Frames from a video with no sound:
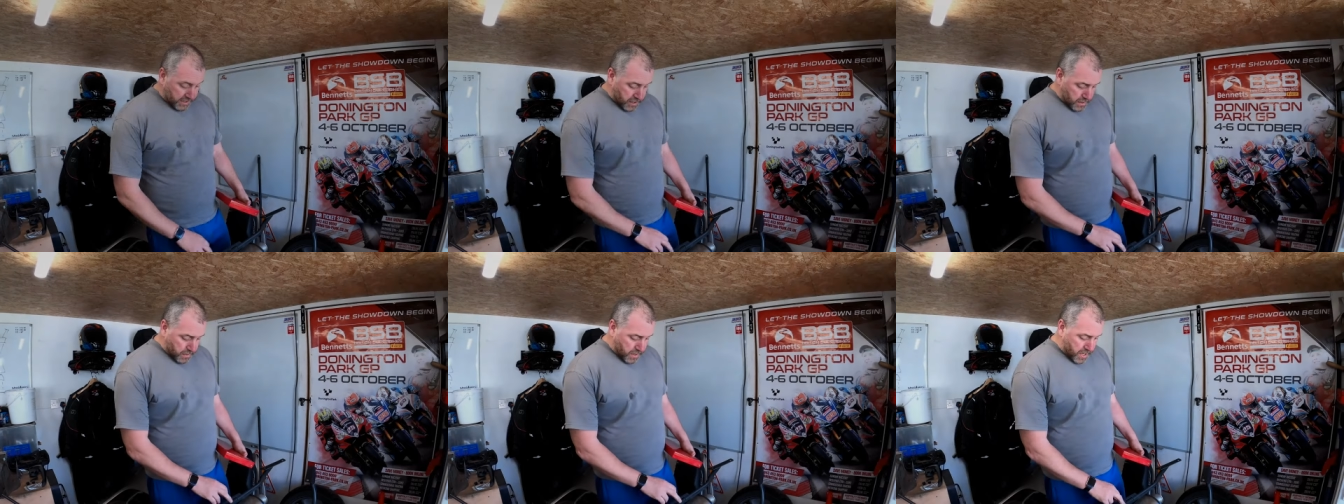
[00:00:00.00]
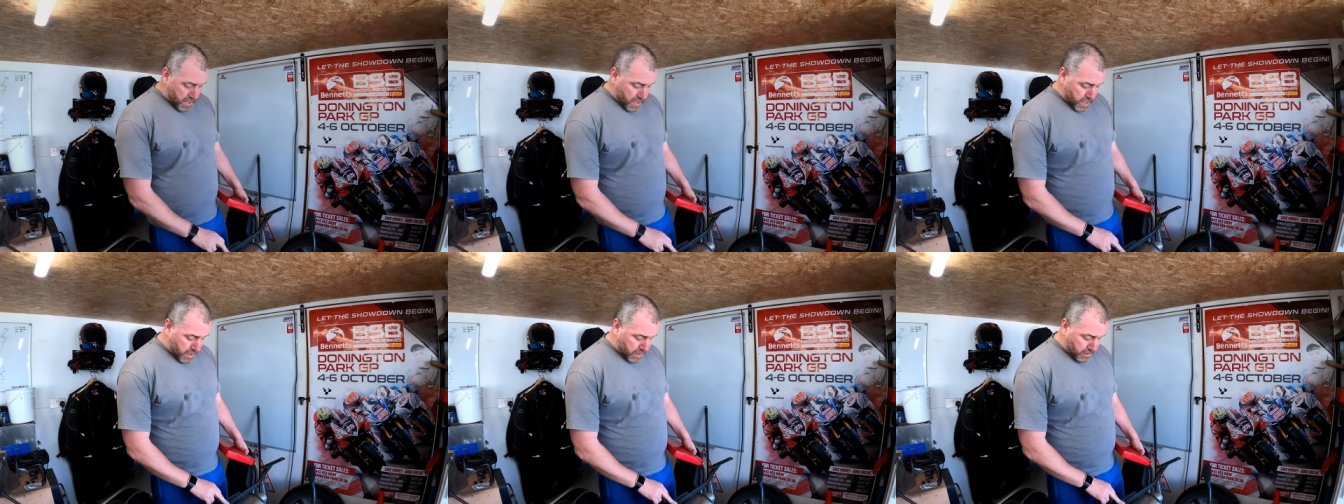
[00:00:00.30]
so
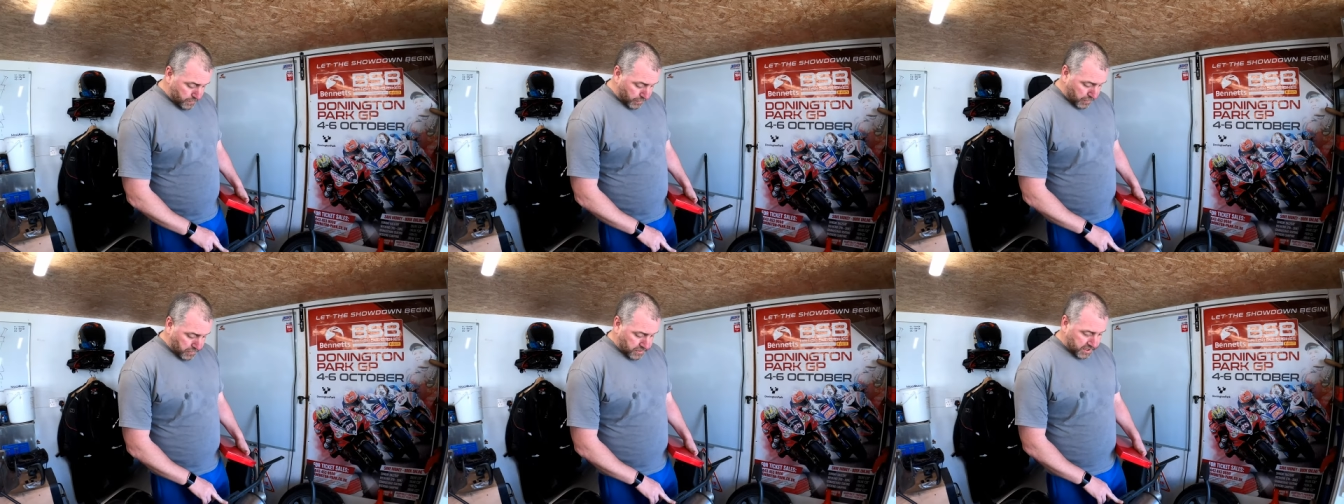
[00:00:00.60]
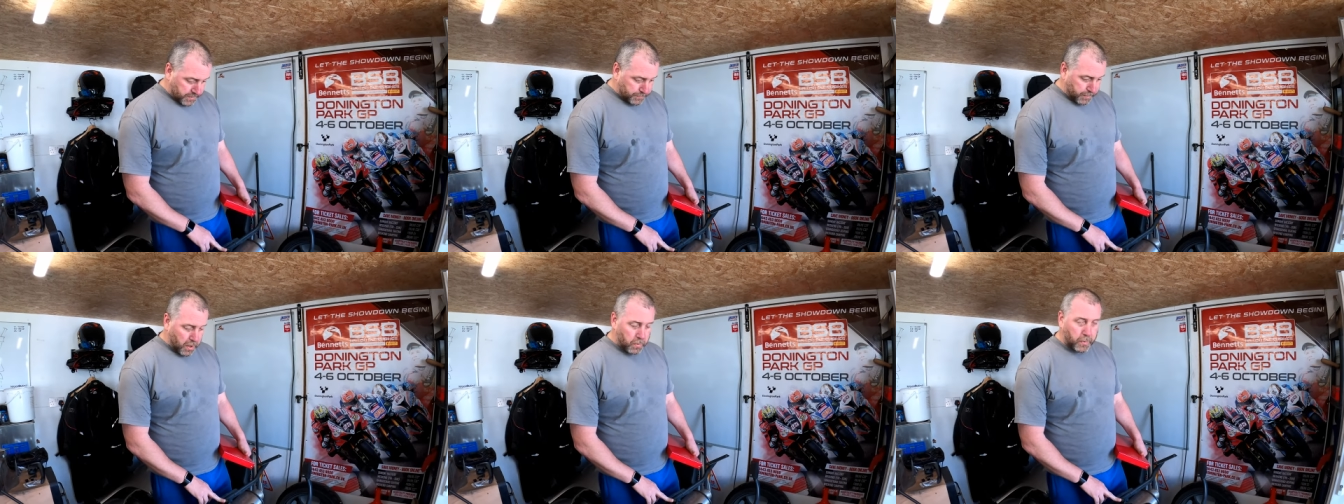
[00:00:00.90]
the
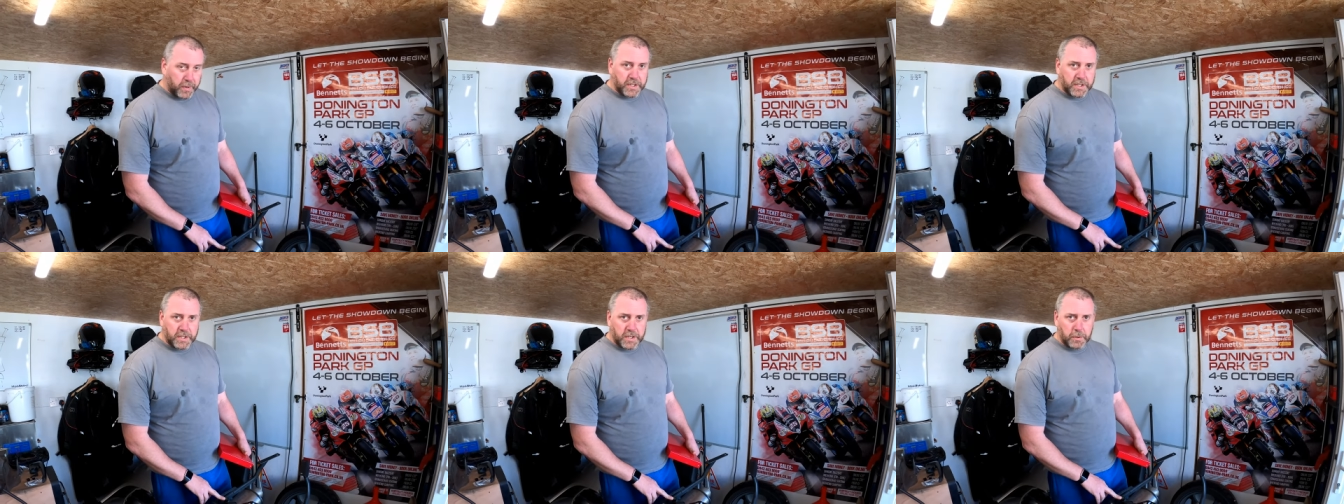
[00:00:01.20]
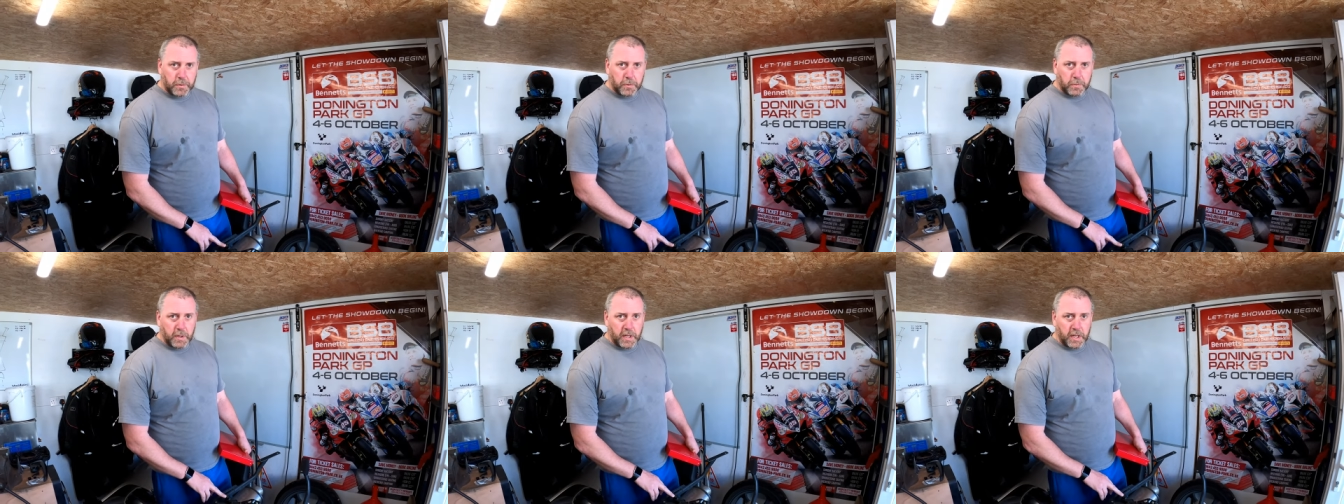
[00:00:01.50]
process by which
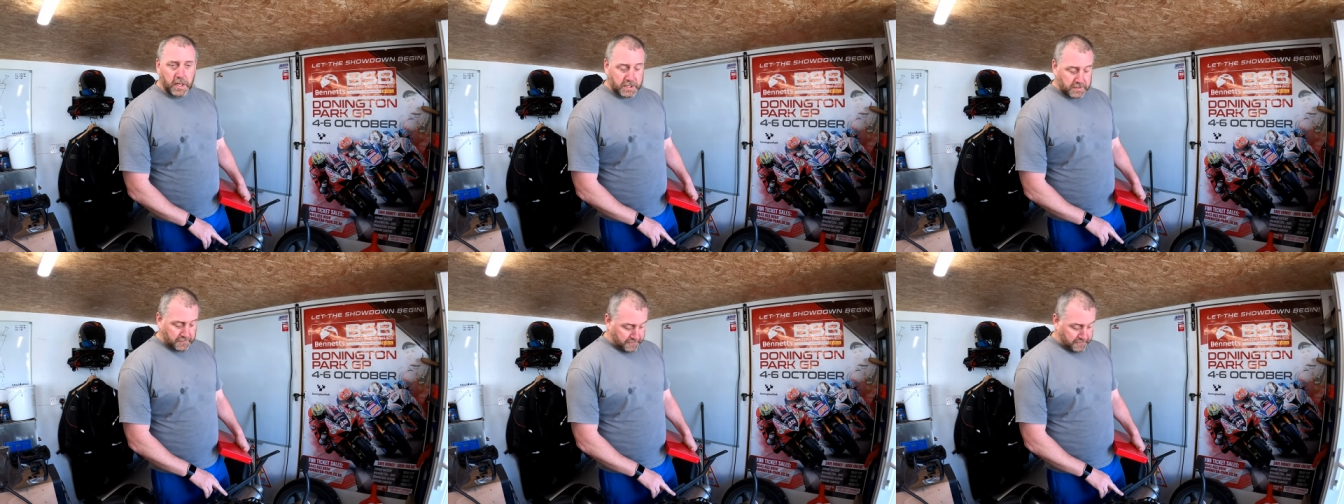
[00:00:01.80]
to uh,